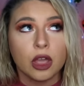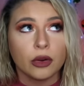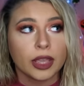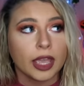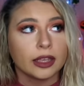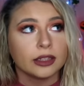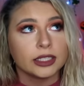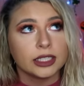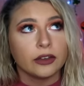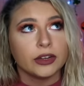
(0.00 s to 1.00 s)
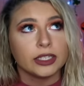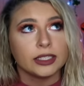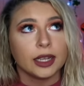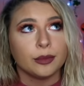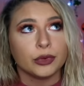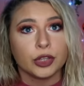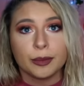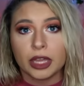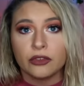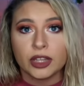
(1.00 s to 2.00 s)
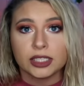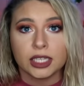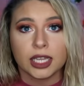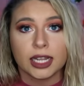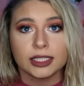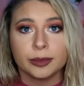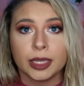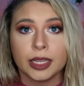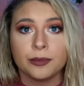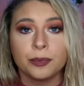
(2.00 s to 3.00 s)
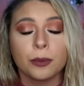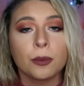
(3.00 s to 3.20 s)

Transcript: okay, let's give an example. You're manifesting an SP.